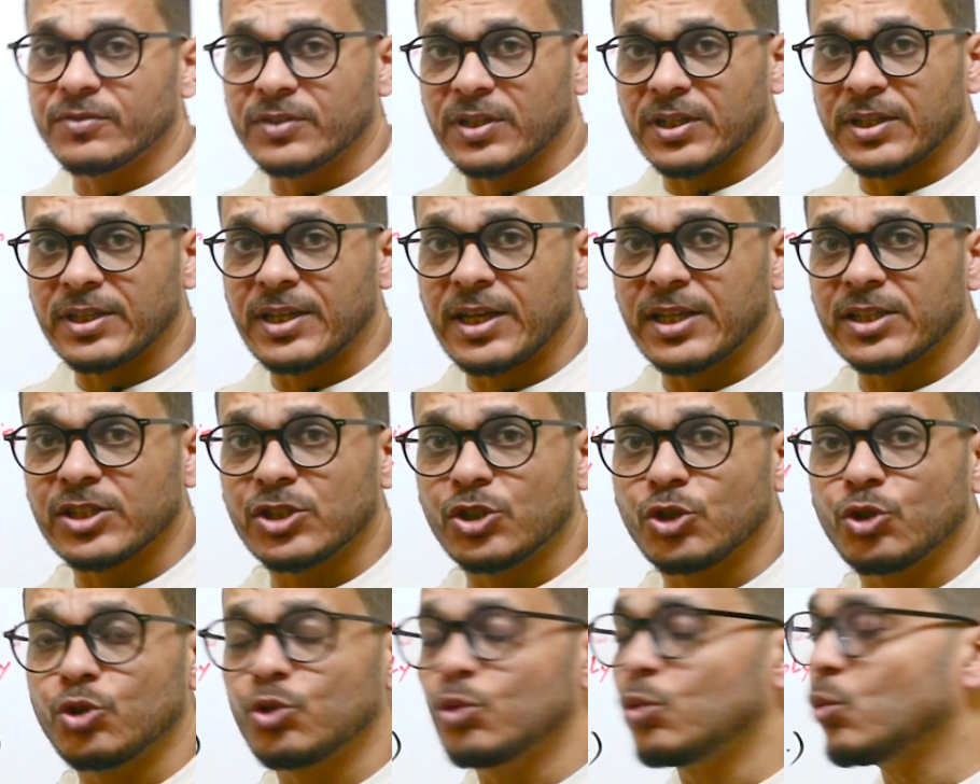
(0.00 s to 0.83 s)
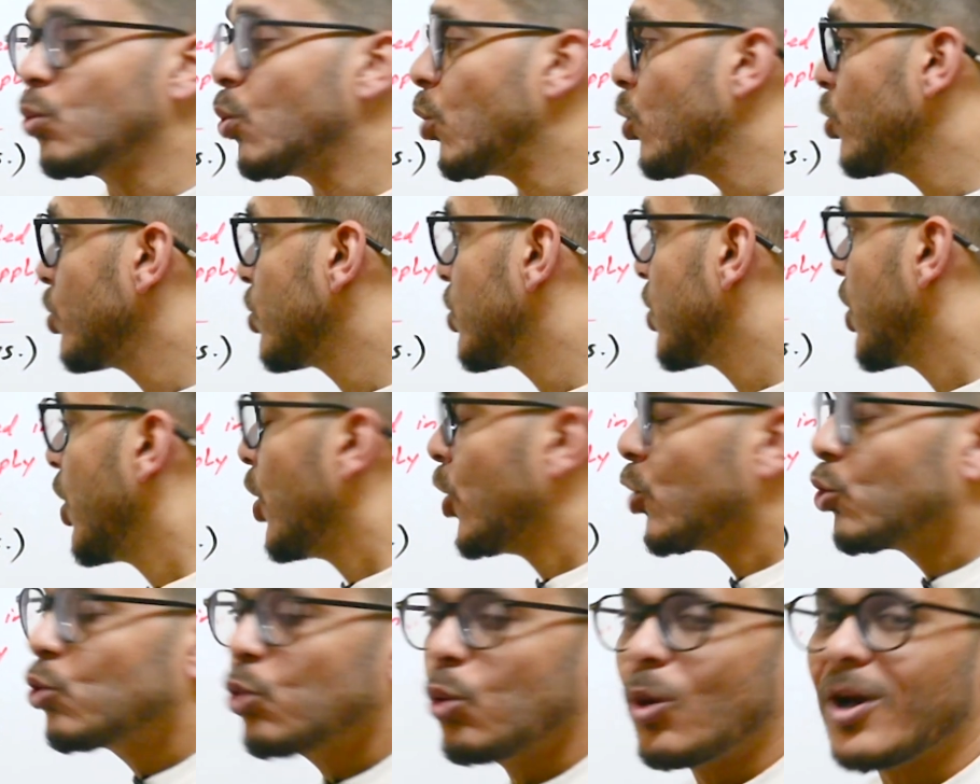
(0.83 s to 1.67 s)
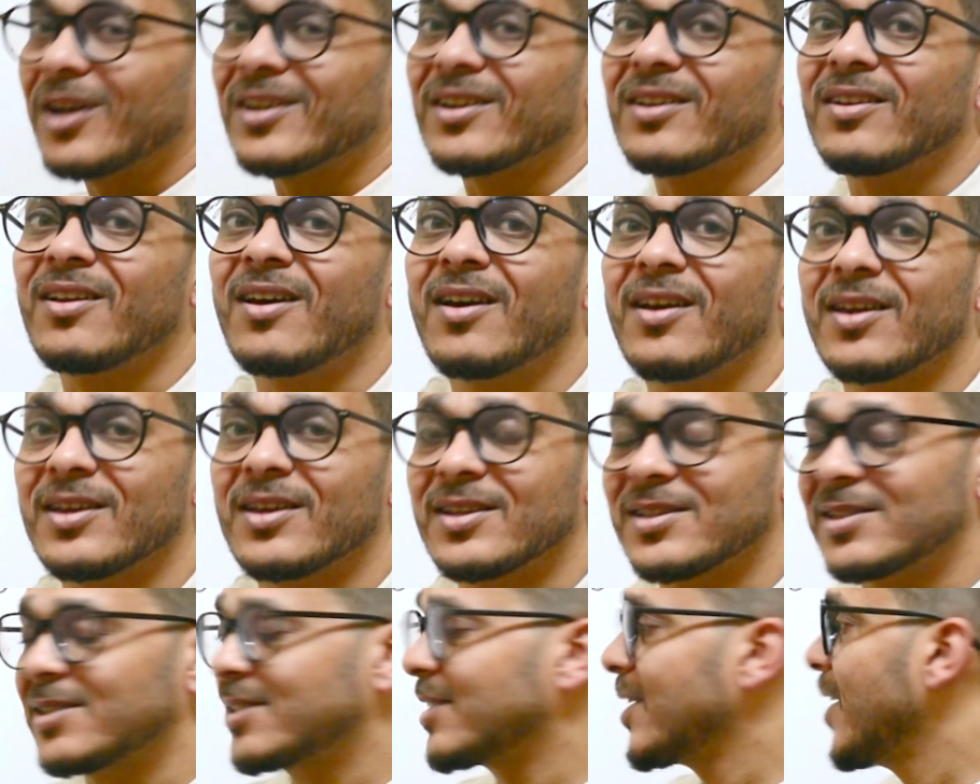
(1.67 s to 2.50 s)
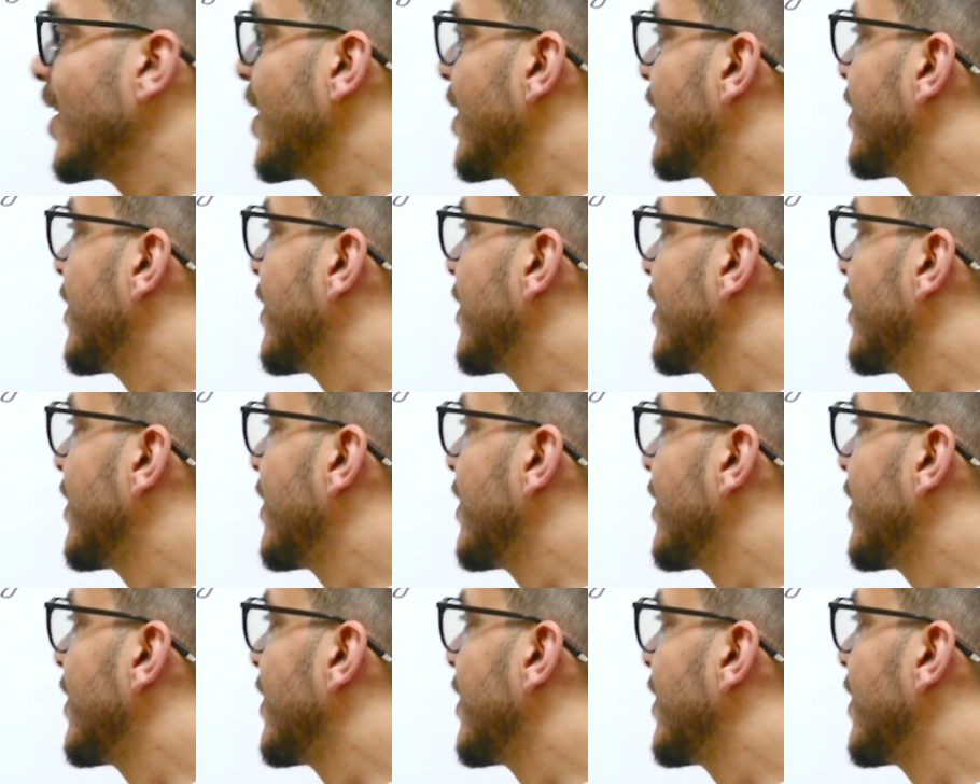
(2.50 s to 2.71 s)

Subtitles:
after that you want to analyze,